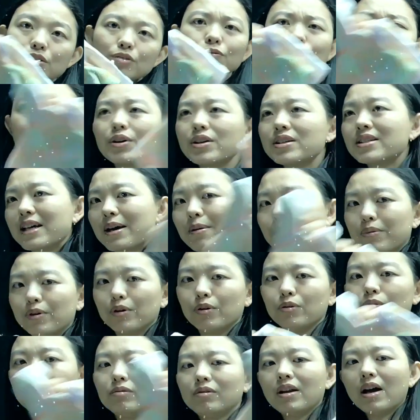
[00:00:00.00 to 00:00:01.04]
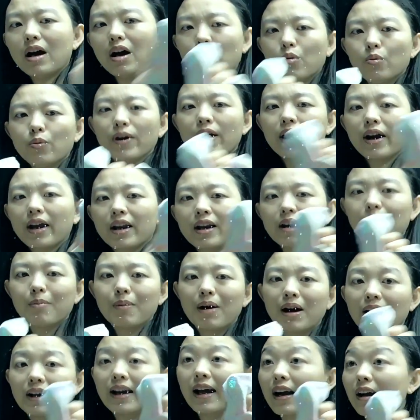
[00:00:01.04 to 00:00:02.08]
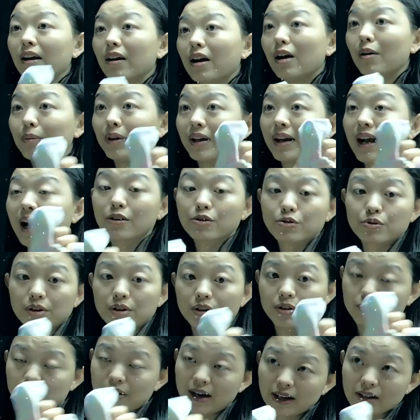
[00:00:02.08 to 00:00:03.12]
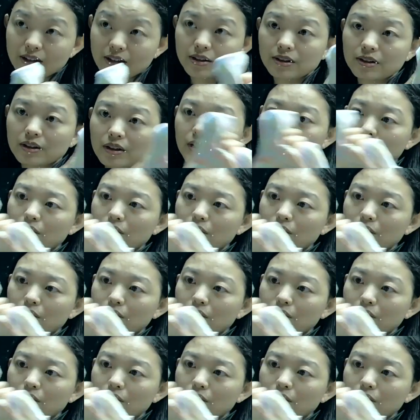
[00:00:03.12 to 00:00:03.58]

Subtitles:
So for example, now we are in a market economic countries, right?